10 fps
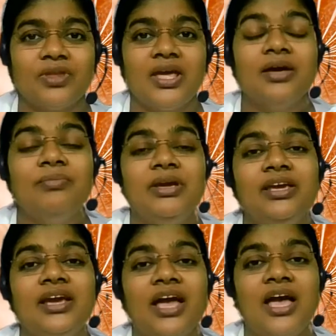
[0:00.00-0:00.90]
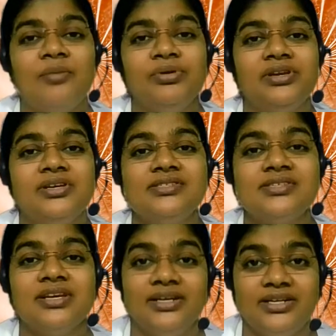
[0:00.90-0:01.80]
making happiness
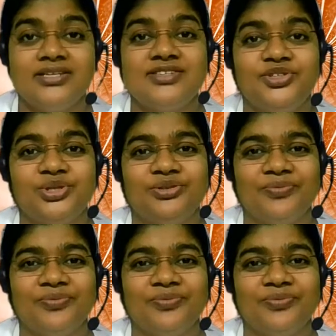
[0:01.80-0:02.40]
decision.